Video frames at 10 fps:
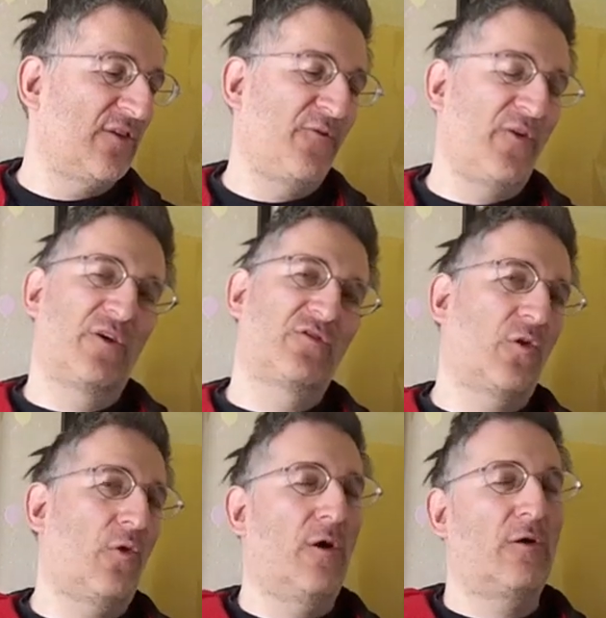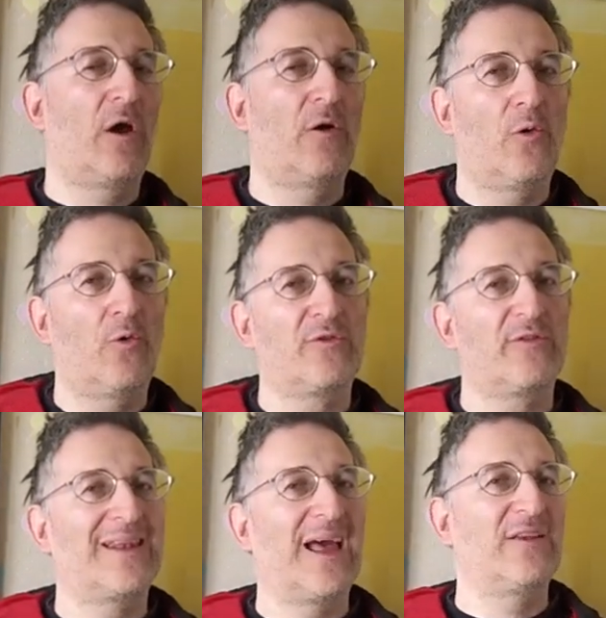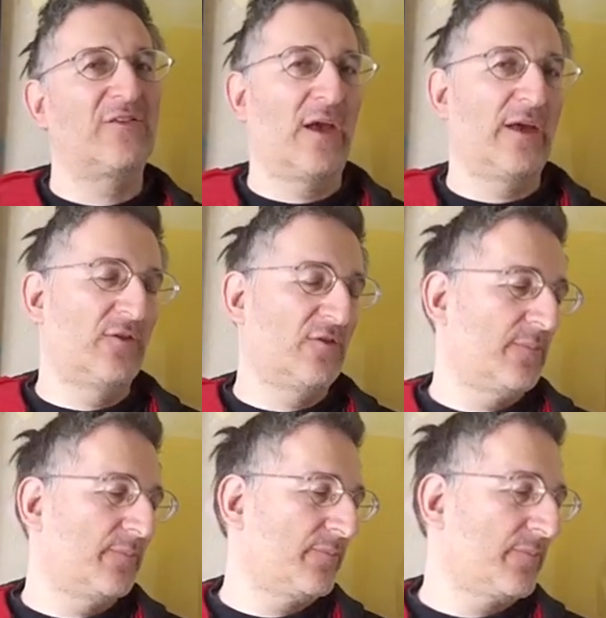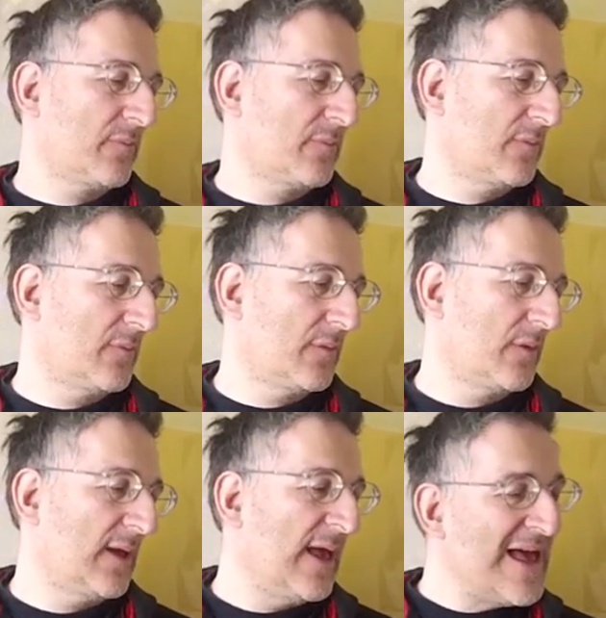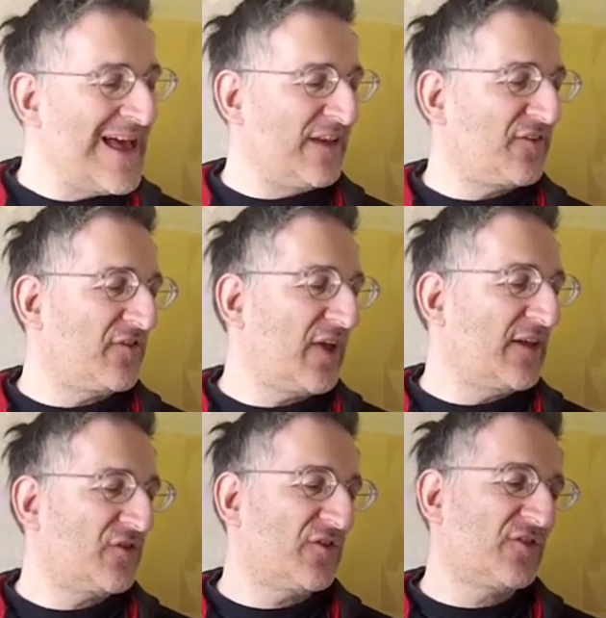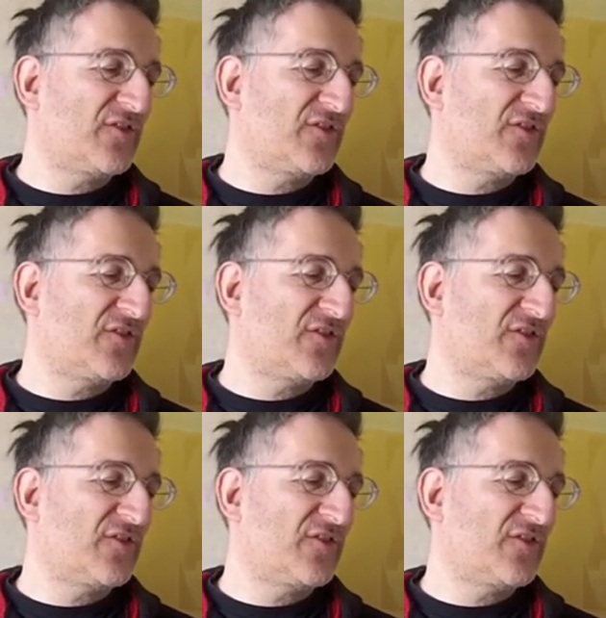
the first cohort of the naysayers. His intention to